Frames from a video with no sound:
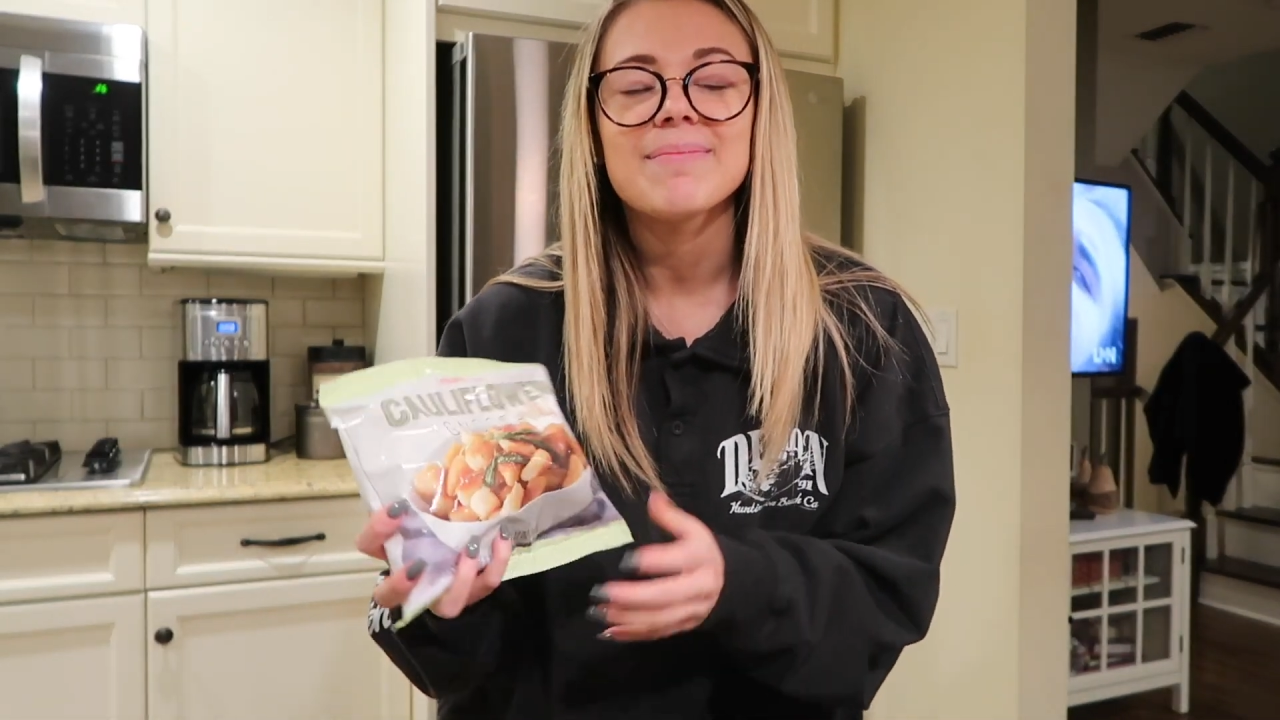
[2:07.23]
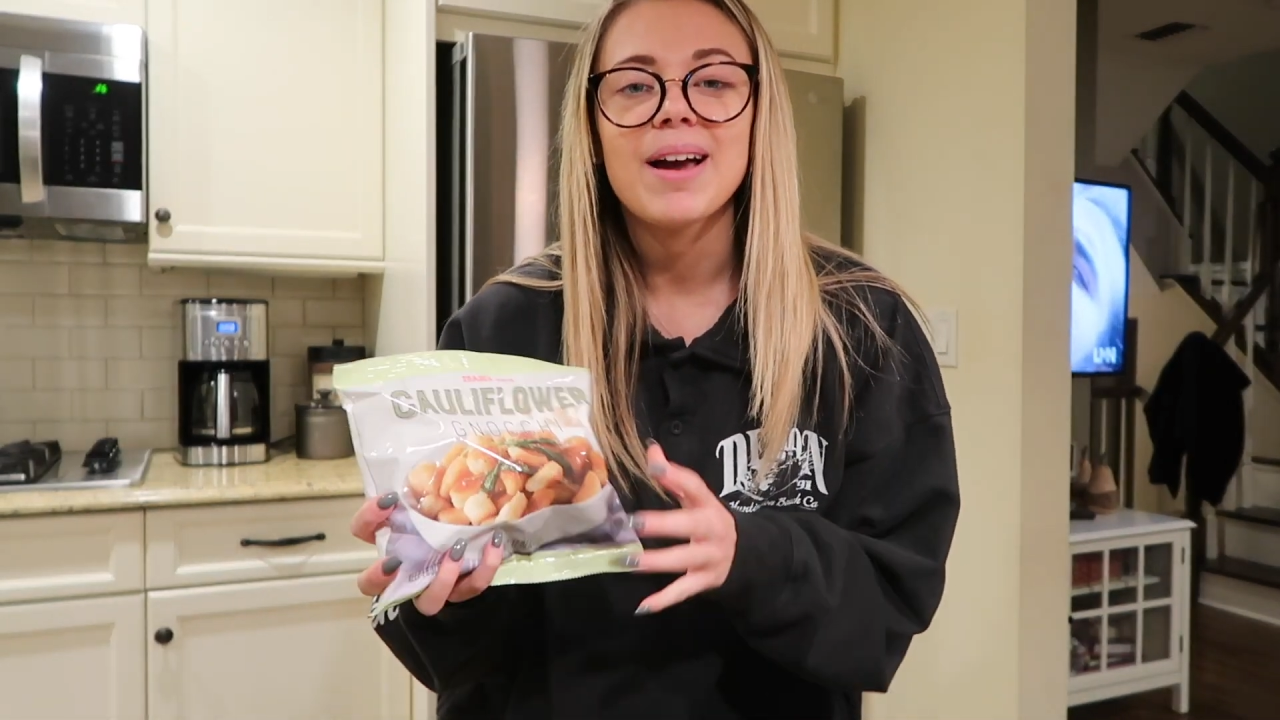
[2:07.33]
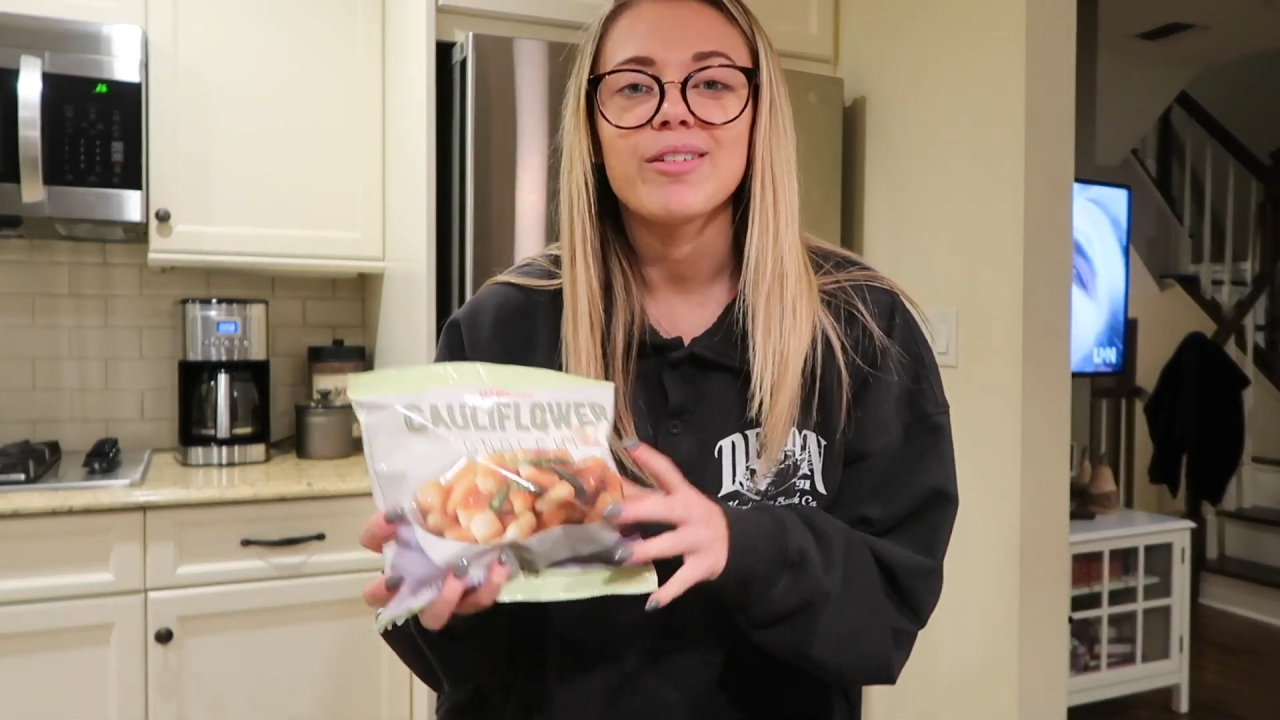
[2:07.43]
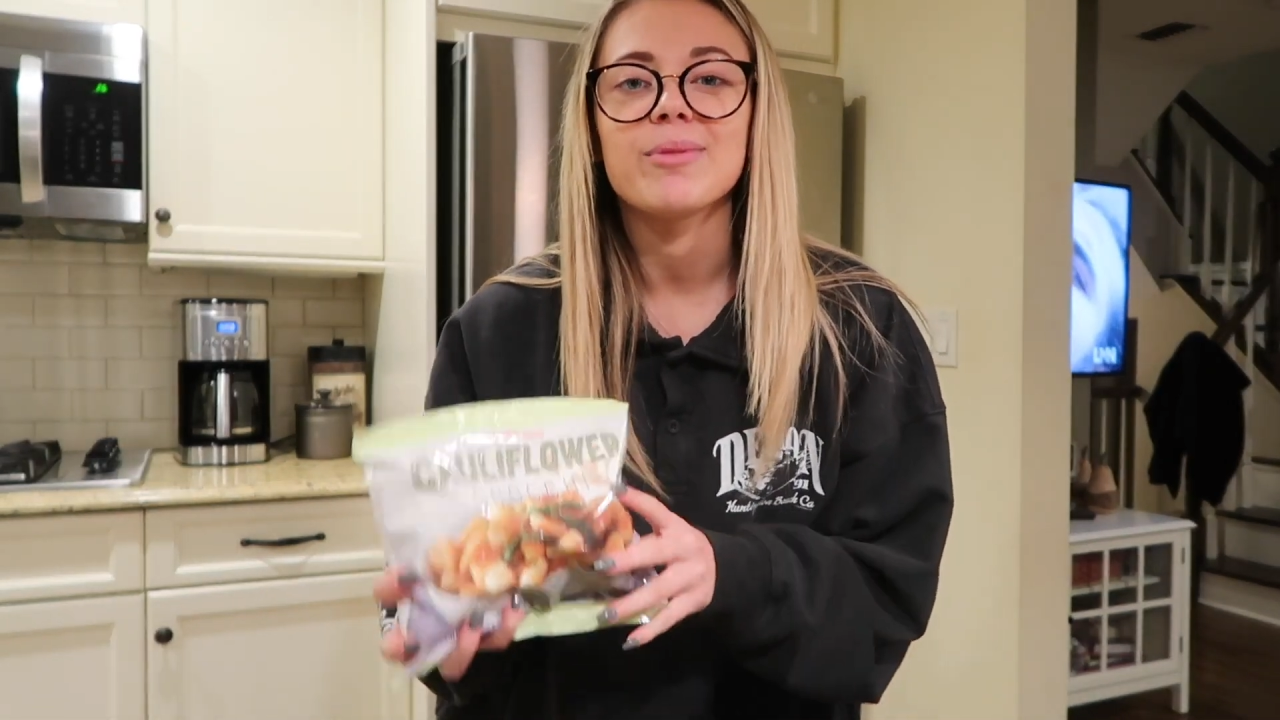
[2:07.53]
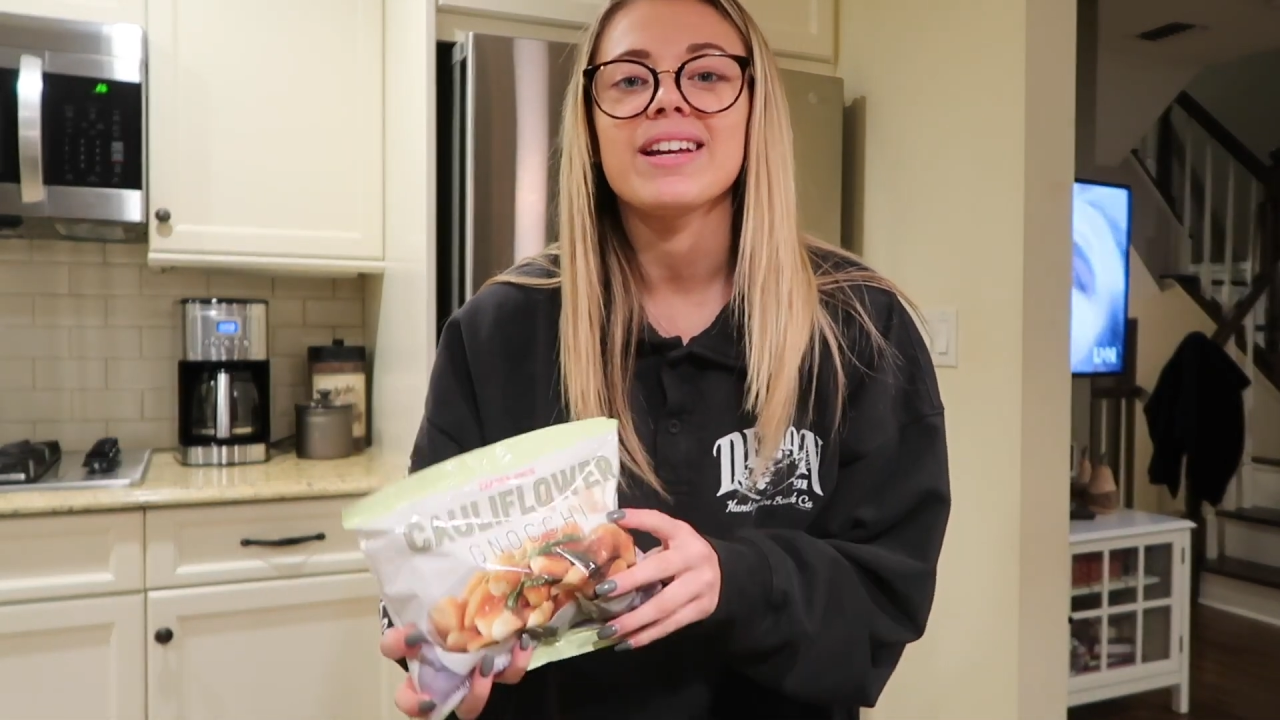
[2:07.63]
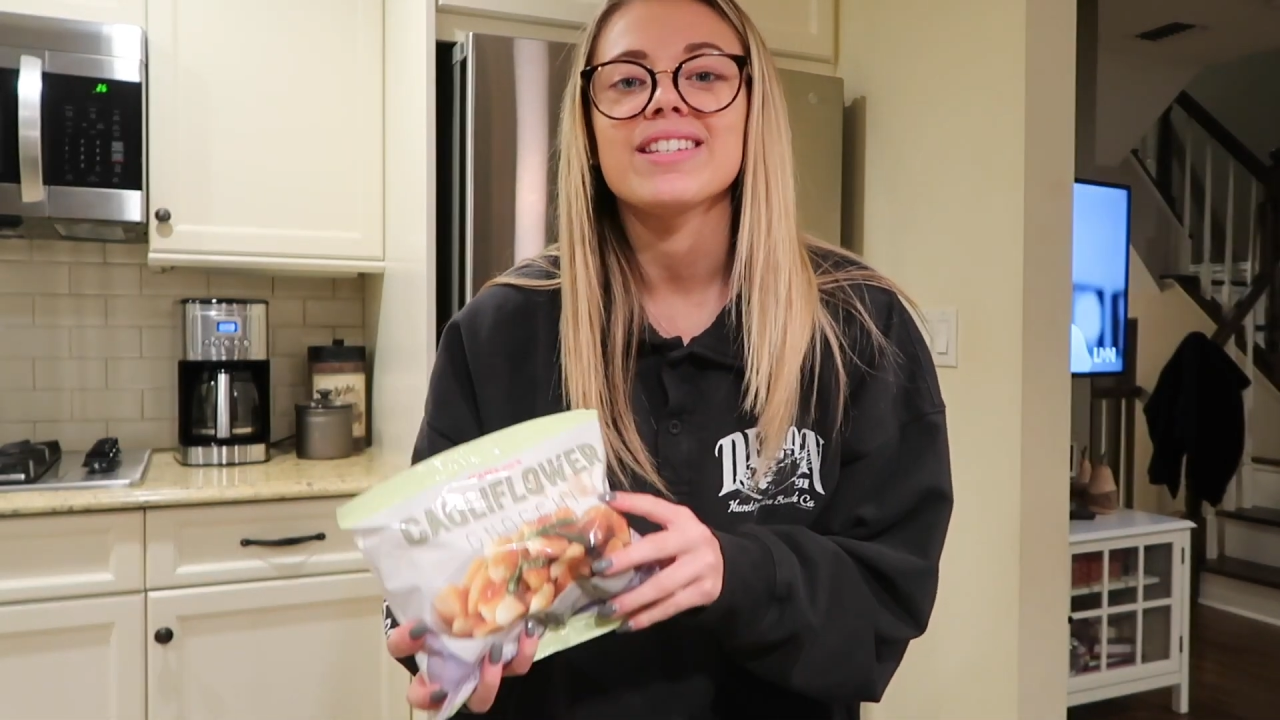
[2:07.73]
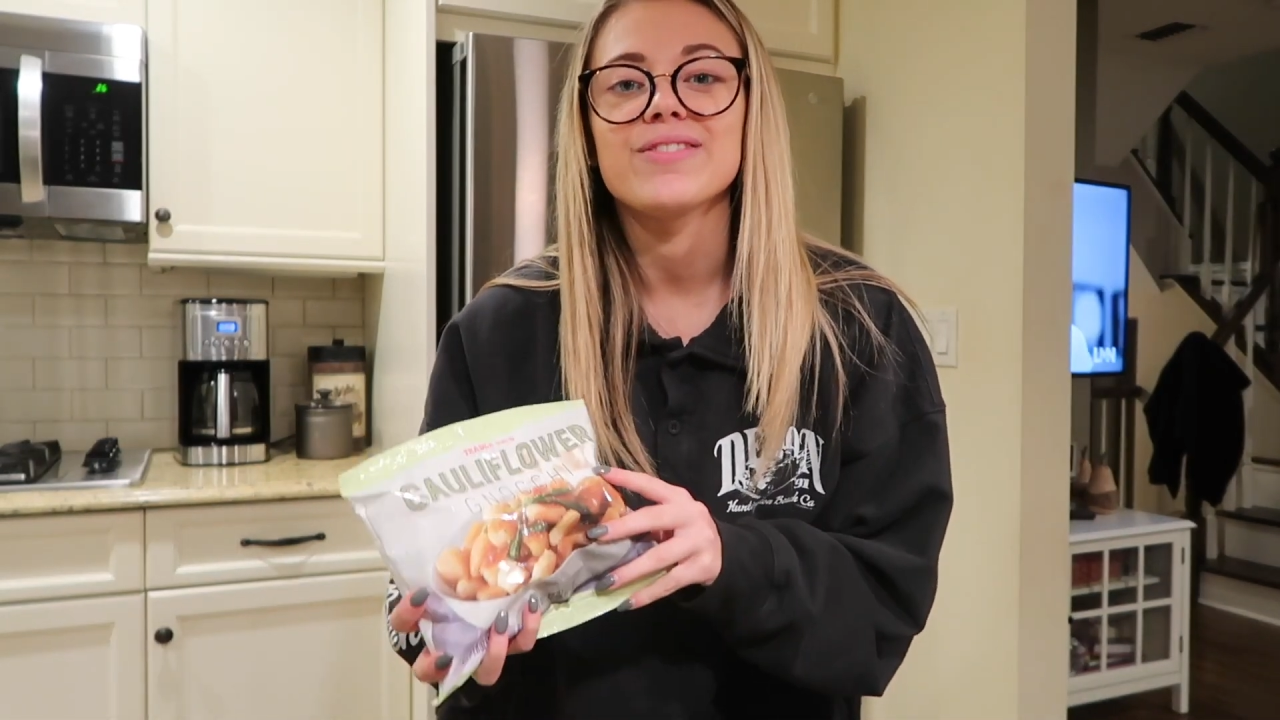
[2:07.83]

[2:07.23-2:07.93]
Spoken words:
my roommate is